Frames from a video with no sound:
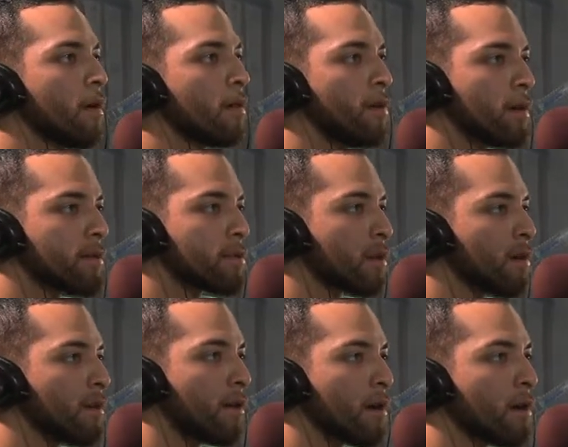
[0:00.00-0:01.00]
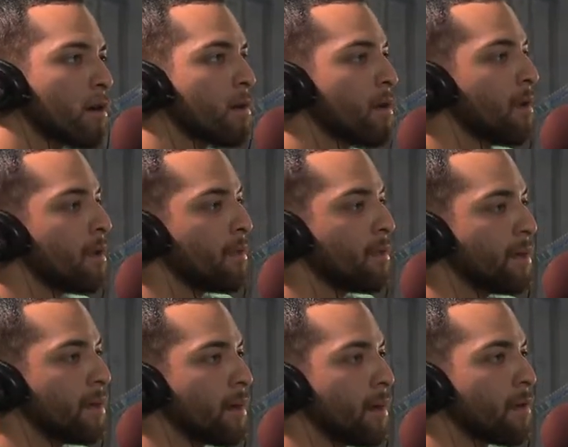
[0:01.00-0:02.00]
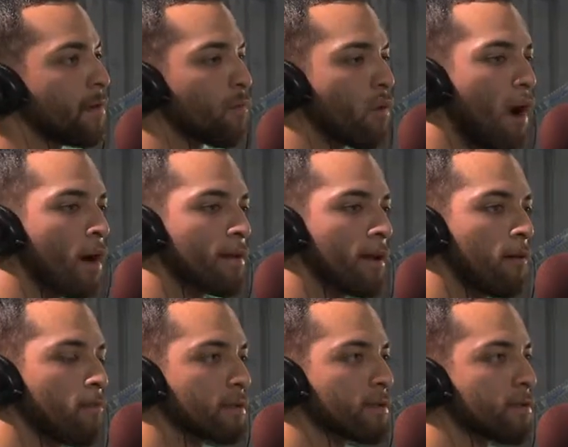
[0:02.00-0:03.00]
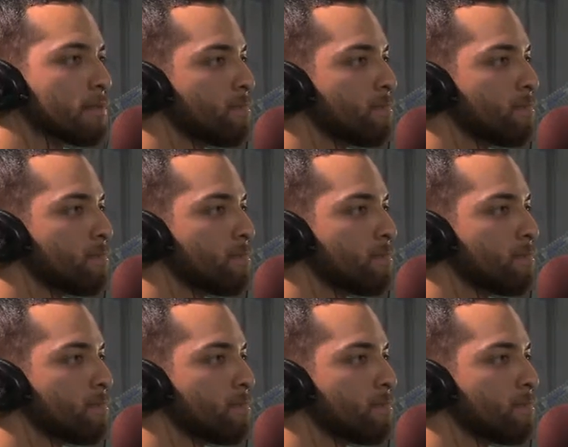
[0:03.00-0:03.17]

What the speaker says: The unturned dirt, the rock that was